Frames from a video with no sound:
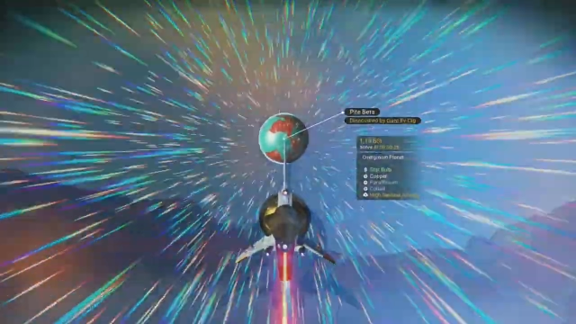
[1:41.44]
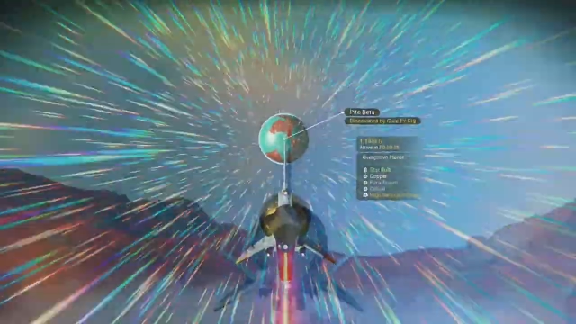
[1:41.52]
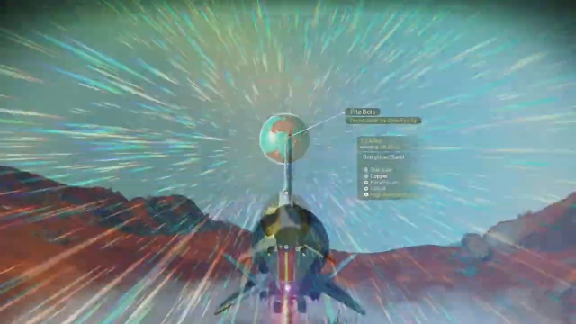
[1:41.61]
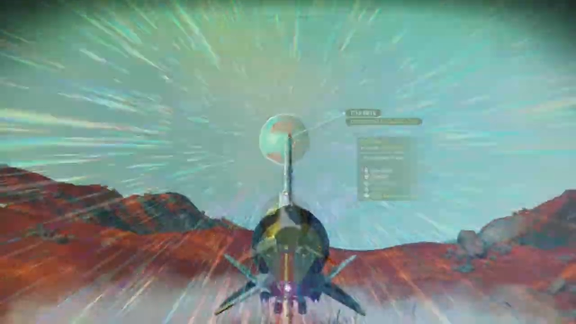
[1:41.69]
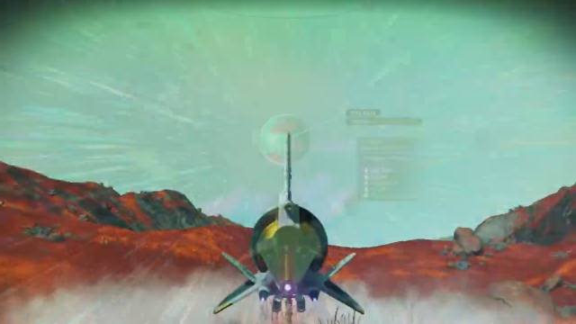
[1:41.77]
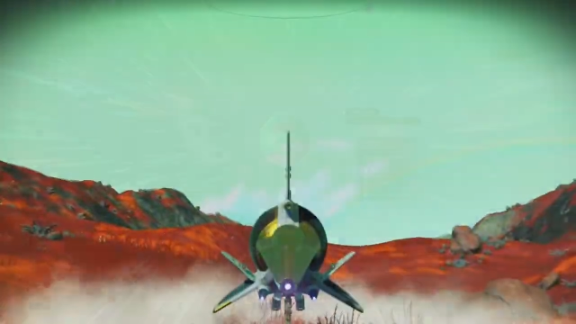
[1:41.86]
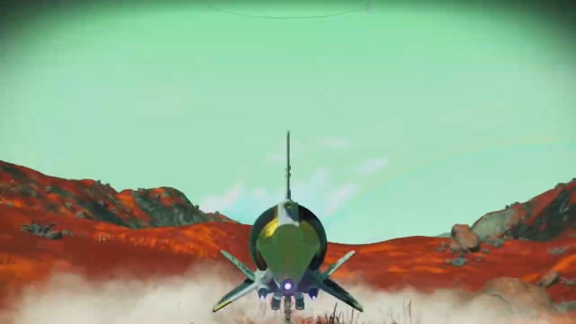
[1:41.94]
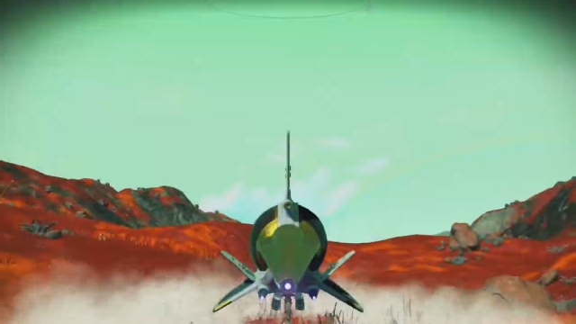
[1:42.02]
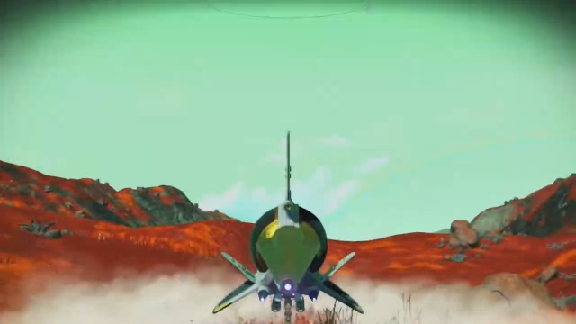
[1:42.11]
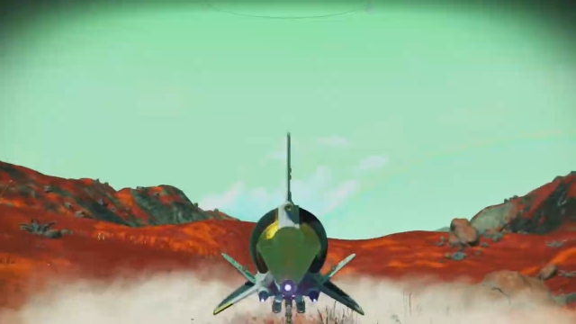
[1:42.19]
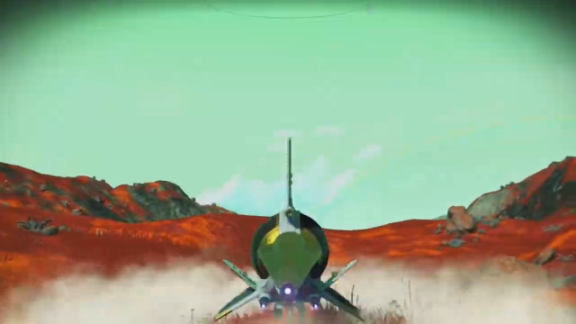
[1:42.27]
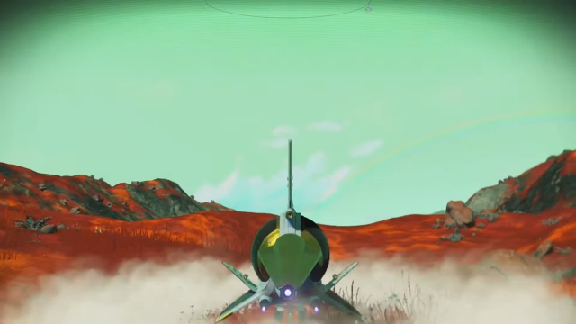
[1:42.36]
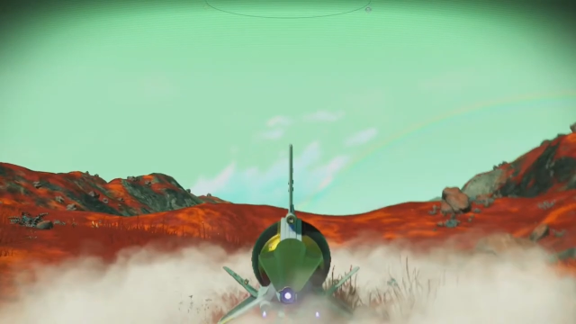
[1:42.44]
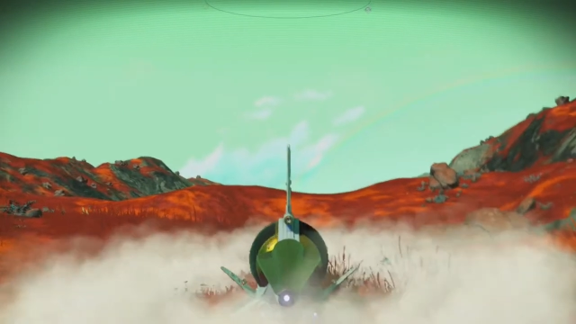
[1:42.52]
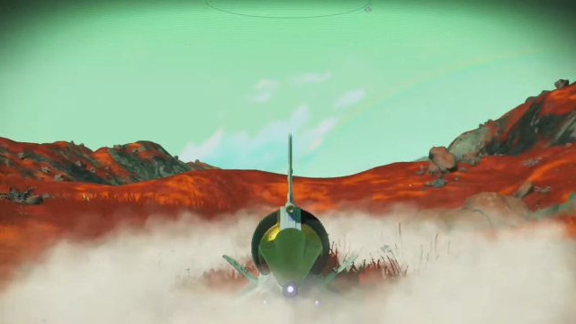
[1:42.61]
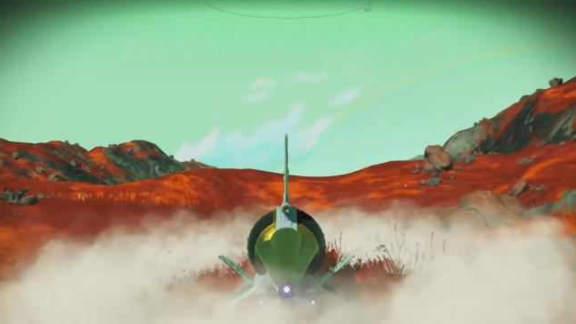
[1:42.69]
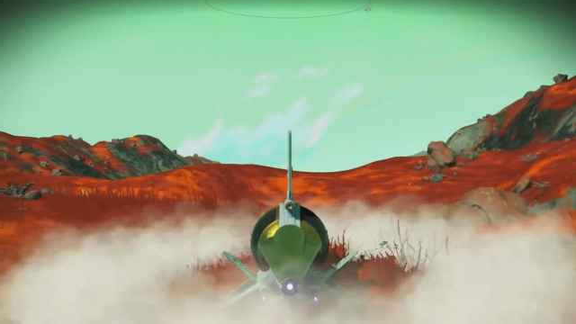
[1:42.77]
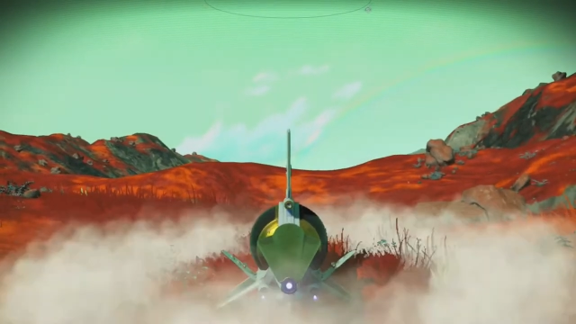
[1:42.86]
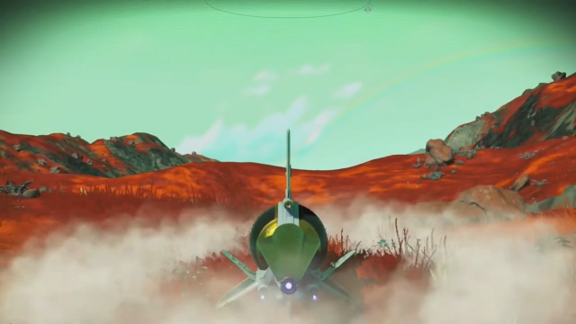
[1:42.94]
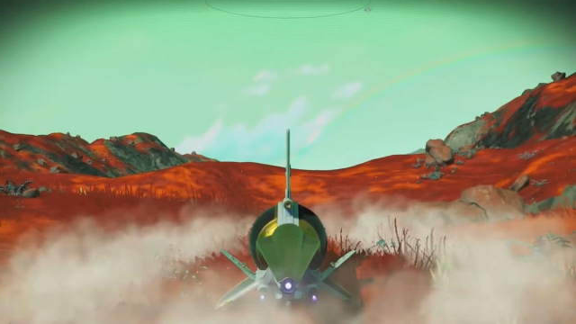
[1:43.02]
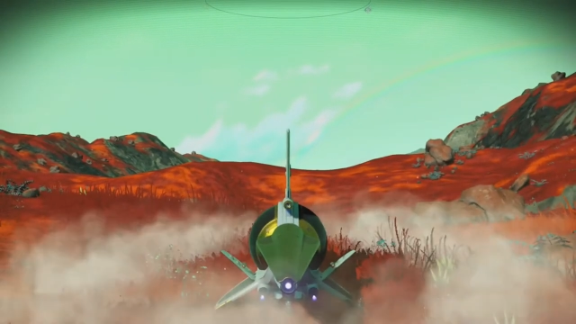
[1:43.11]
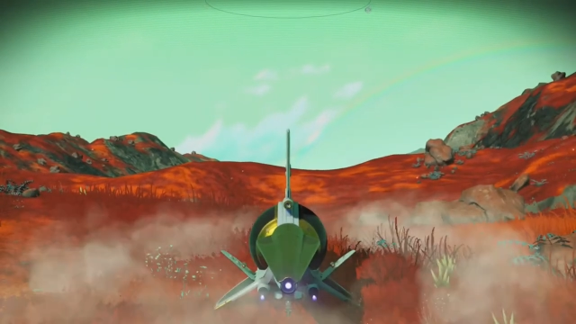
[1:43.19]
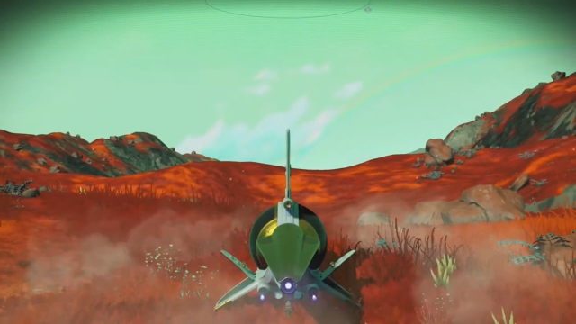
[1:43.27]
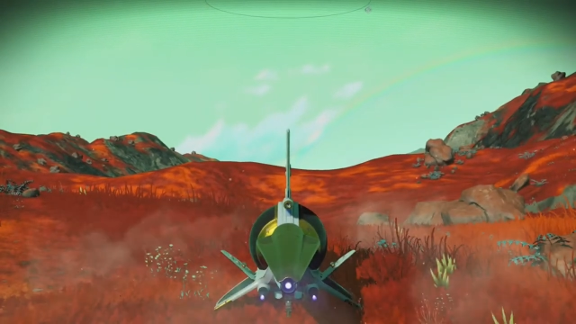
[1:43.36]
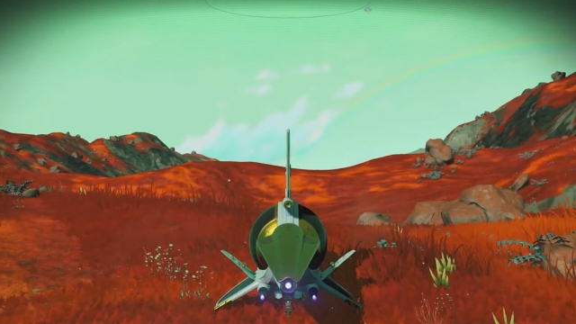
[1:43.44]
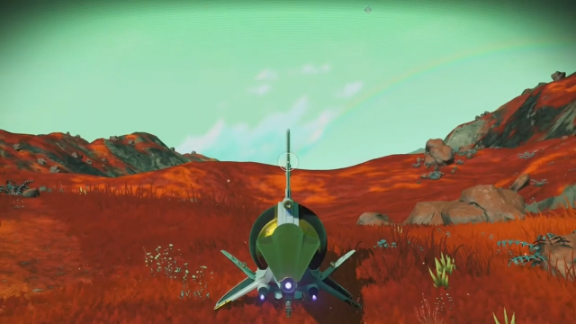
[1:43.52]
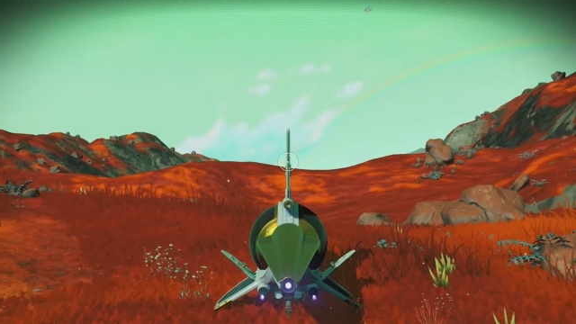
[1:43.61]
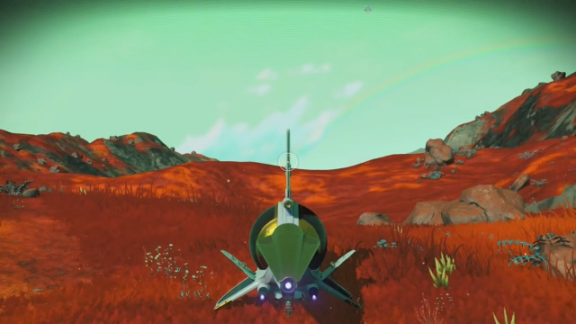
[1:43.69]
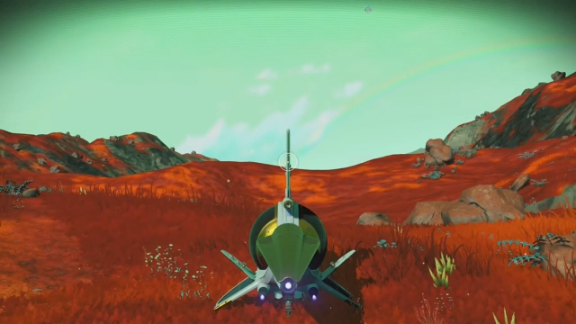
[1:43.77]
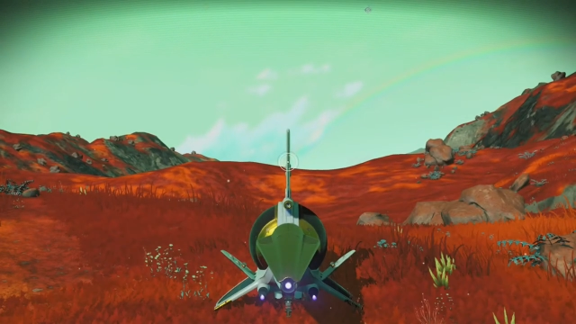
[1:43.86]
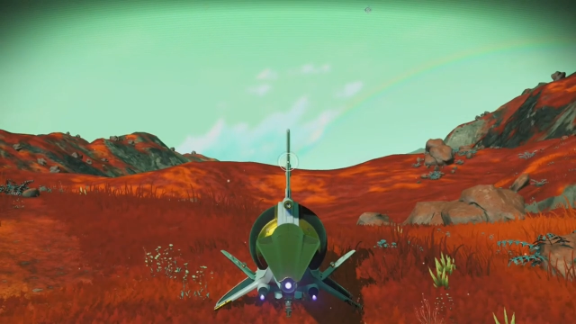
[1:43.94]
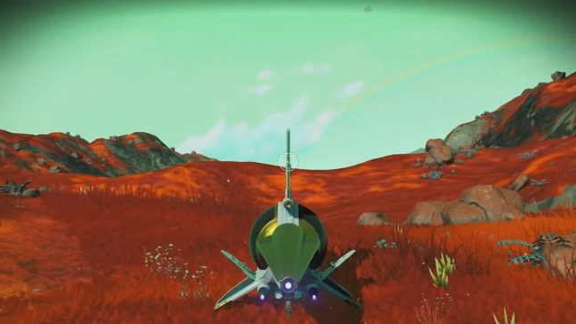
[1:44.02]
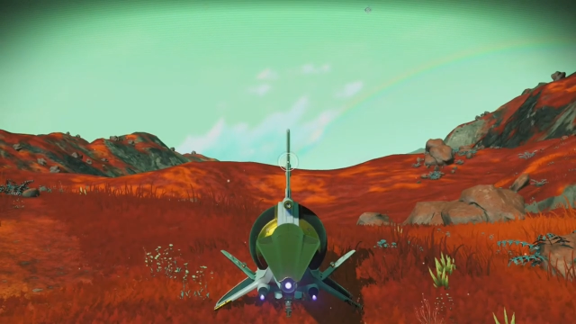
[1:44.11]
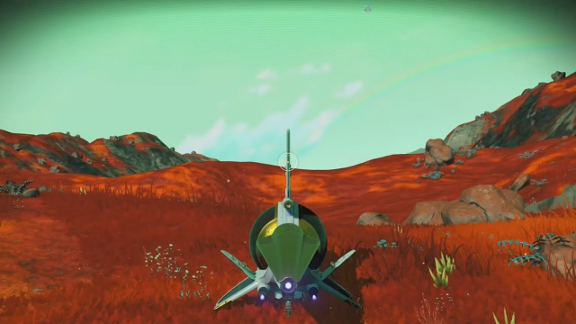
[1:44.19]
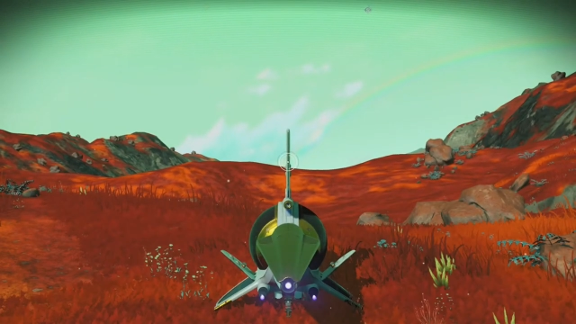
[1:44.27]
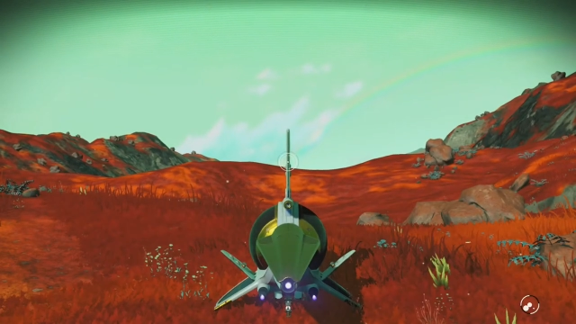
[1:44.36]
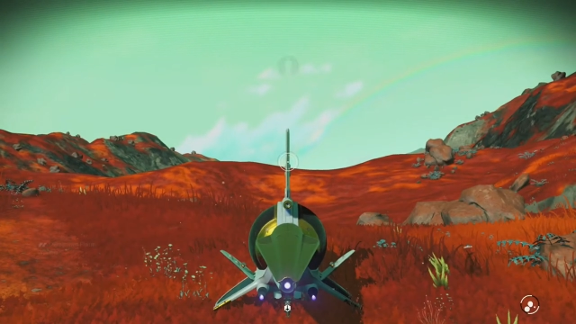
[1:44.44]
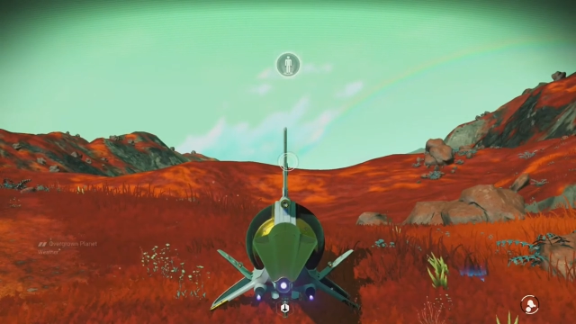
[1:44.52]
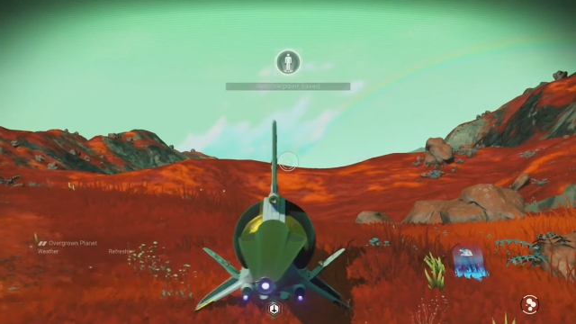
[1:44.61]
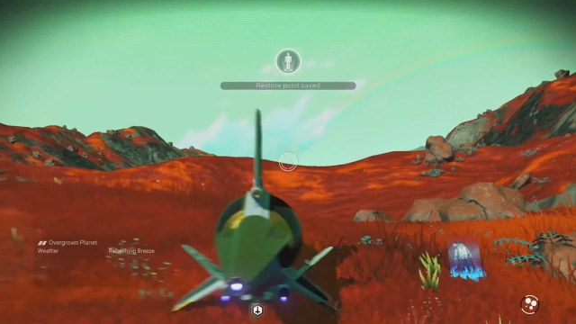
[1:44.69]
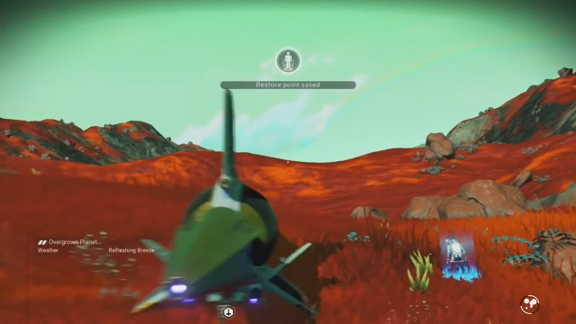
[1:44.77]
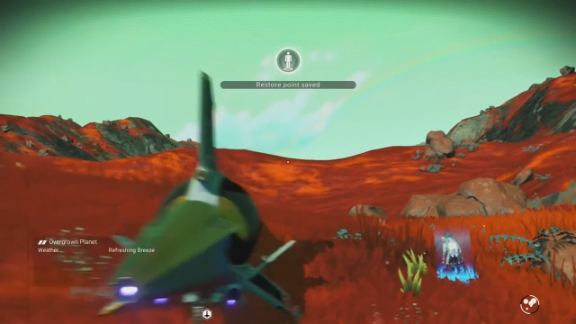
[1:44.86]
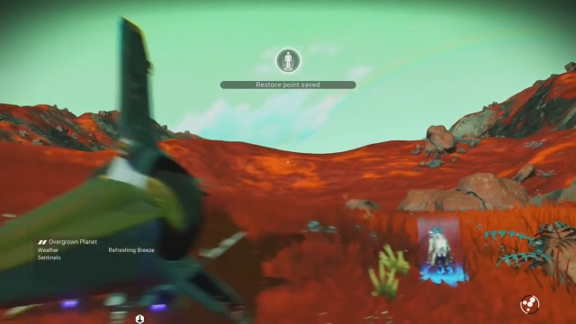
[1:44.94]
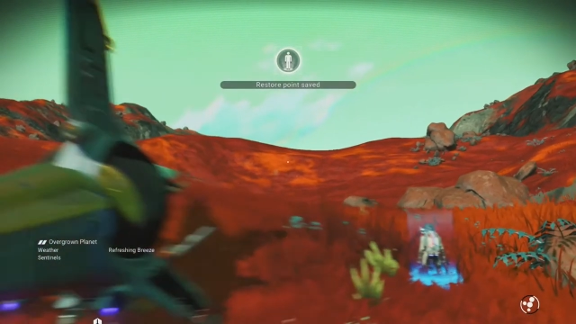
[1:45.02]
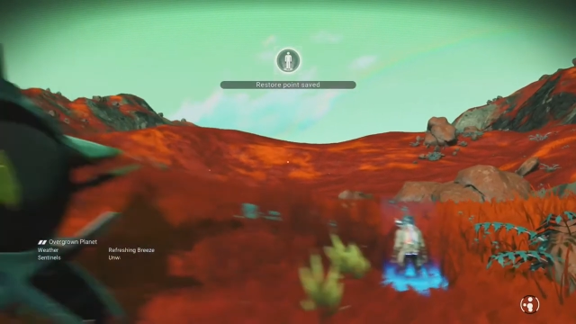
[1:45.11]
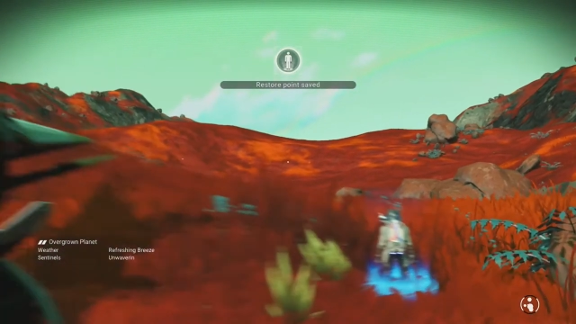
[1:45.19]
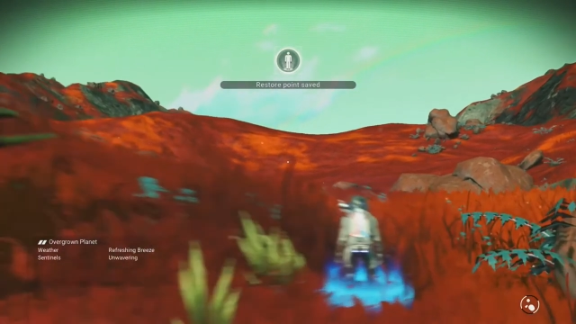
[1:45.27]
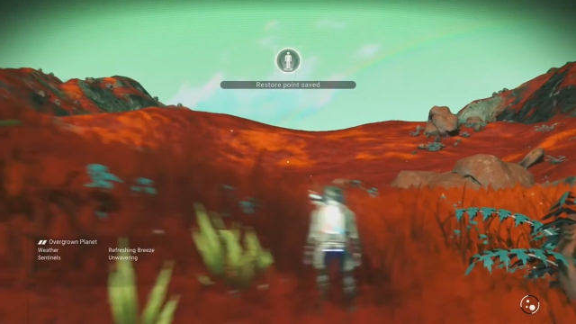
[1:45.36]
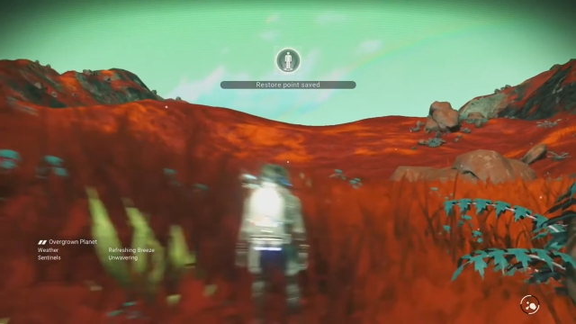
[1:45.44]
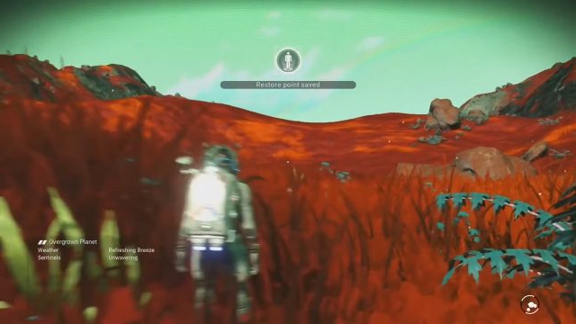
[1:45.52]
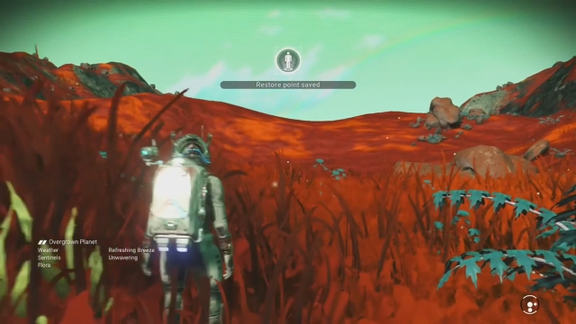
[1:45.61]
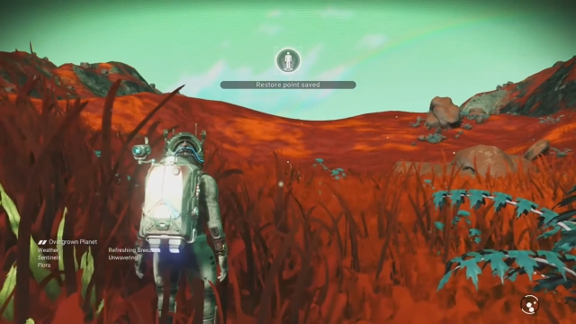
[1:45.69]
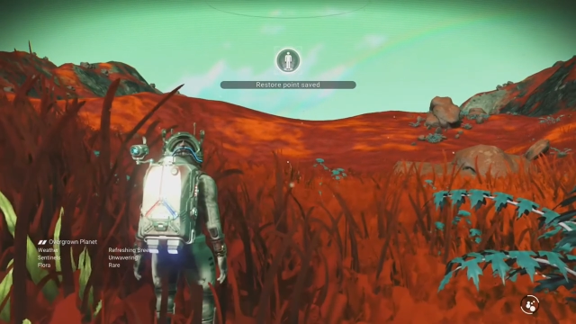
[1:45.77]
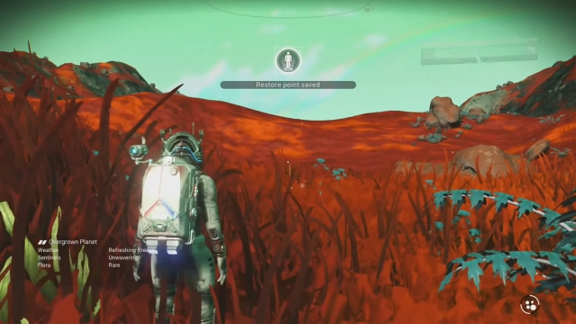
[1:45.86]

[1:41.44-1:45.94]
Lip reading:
[unreadable: no face in view]